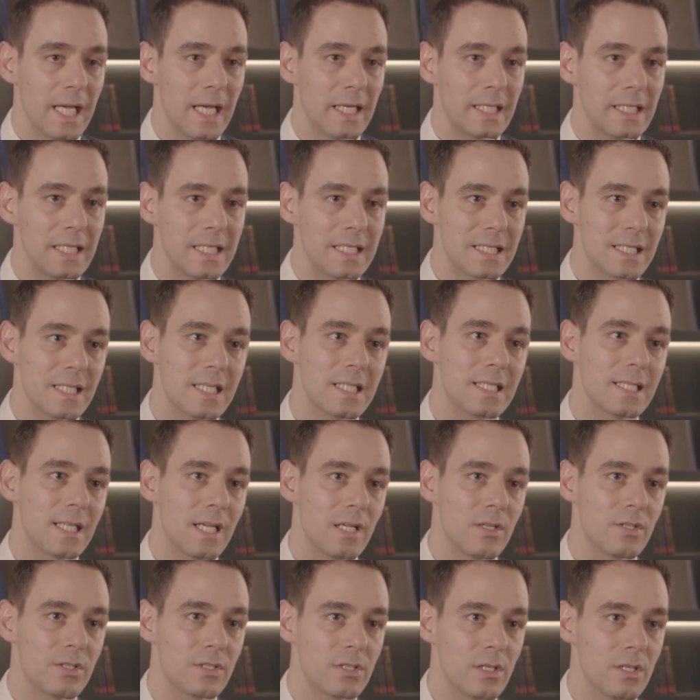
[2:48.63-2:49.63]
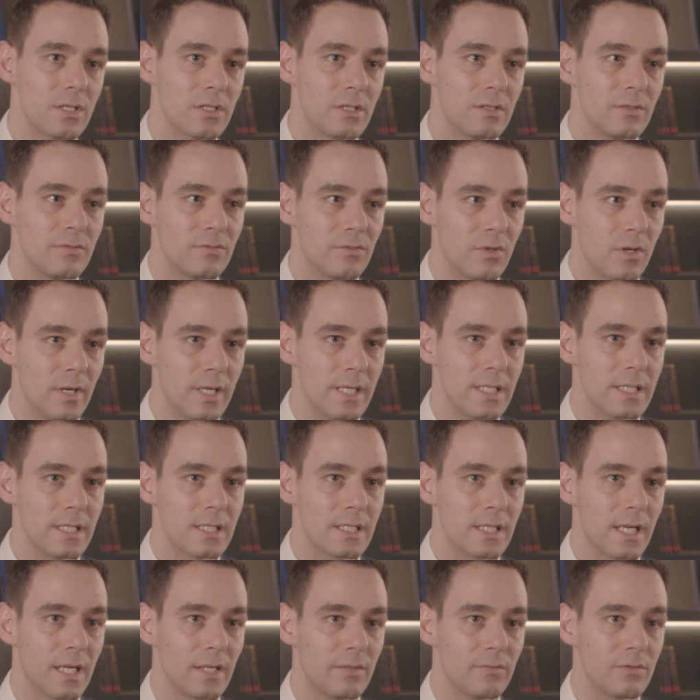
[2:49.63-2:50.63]
and it sets out certain
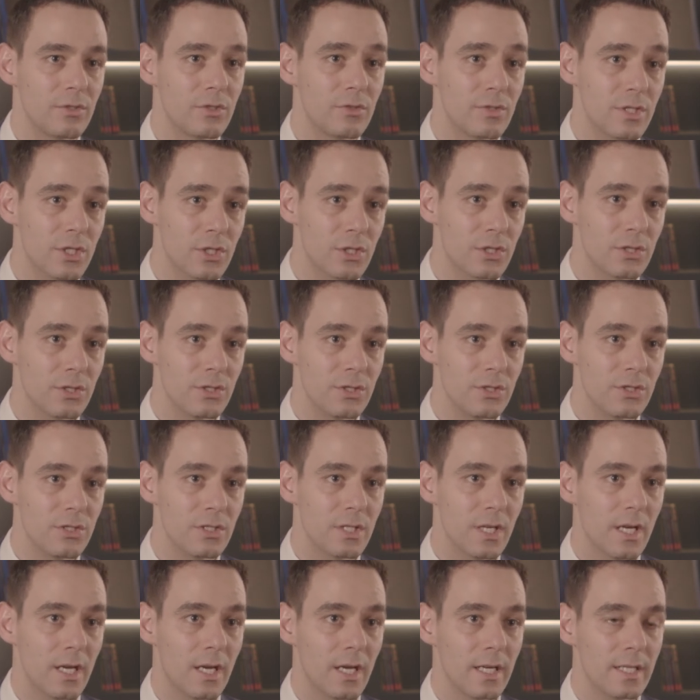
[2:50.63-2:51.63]
rights and restrictions